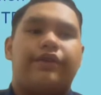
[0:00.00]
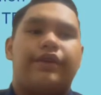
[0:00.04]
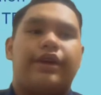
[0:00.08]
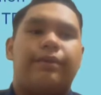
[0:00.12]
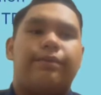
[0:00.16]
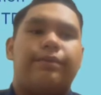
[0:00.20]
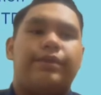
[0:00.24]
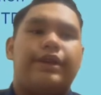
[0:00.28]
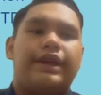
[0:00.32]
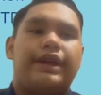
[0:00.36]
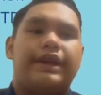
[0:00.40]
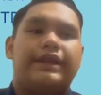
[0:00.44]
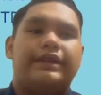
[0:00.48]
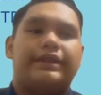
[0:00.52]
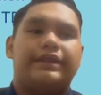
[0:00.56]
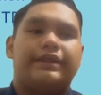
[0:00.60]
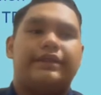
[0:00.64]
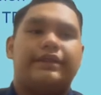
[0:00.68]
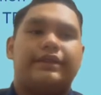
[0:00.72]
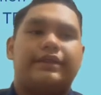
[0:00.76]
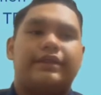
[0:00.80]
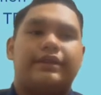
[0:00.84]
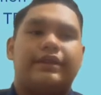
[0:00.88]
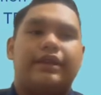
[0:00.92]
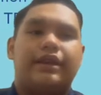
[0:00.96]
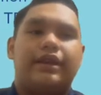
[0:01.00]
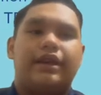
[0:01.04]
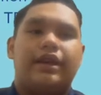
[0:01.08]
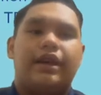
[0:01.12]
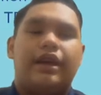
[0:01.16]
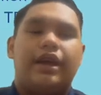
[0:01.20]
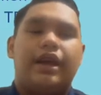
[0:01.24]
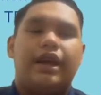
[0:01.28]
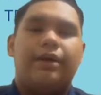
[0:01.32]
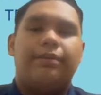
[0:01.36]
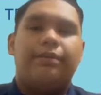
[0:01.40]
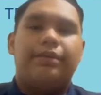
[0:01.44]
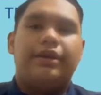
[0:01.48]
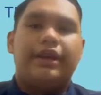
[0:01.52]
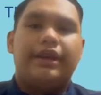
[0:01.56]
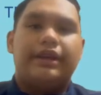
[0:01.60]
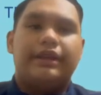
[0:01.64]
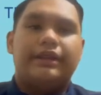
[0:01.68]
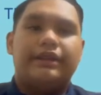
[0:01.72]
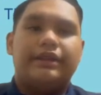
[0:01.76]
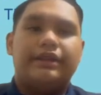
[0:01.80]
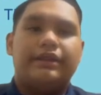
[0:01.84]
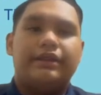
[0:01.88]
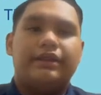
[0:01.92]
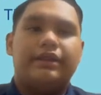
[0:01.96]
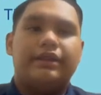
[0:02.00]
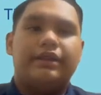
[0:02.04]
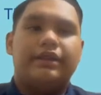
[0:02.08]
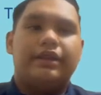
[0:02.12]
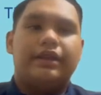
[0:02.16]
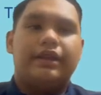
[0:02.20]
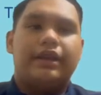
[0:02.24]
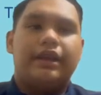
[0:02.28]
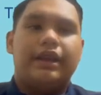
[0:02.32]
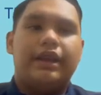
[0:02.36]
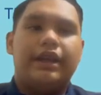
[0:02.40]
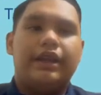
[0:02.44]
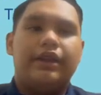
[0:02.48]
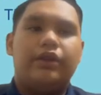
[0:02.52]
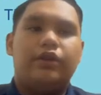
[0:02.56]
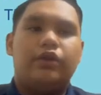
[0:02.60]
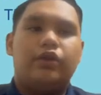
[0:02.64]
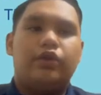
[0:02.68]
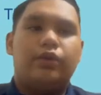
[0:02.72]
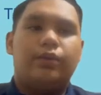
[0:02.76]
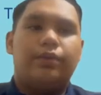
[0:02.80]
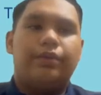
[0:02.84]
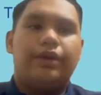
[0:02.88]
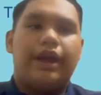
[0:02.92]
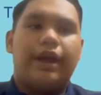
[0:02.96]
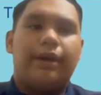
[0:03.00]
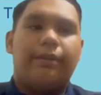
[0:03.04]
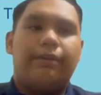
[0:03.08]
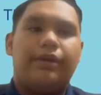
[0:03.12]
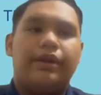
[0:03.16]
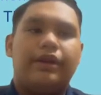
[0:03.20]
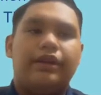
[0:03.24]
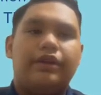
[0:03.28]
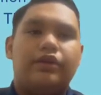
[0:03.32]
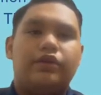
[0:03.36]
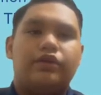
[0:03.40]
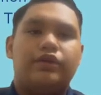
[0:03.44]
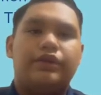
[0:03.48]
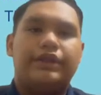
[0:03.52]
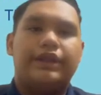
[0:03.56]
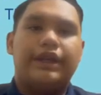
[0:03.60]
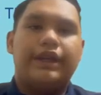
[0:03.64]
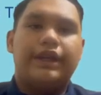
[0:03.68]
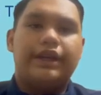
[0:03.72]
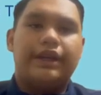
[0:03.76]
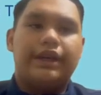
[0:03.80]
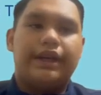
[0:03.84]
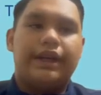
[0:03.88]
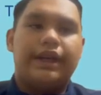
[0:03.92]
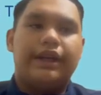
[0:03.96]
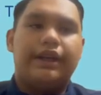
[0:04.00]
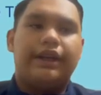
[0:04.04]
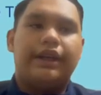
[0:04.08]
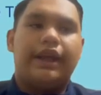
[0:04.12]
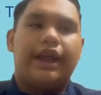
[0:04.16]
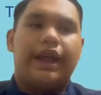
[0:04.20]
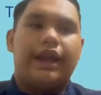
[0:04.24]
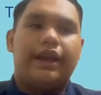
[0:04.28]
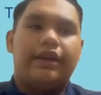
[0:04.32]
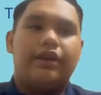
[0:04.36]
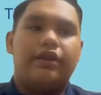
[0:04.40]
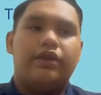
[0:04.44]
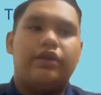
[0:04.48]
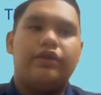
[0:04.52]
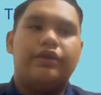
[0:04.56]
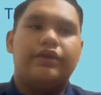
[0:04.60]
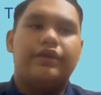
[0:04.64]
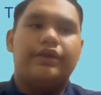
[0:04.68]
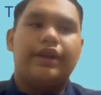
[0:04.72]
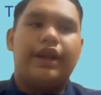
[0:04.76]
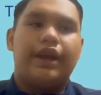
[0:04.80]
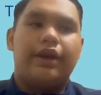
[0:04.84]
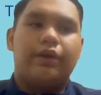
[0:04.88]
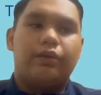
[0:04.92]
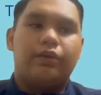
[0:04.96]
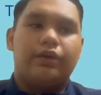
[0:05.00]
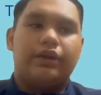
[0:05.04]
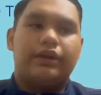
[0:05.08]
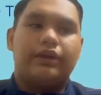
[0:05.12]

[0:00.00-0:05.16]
applications. Applications need to be able to generate and use network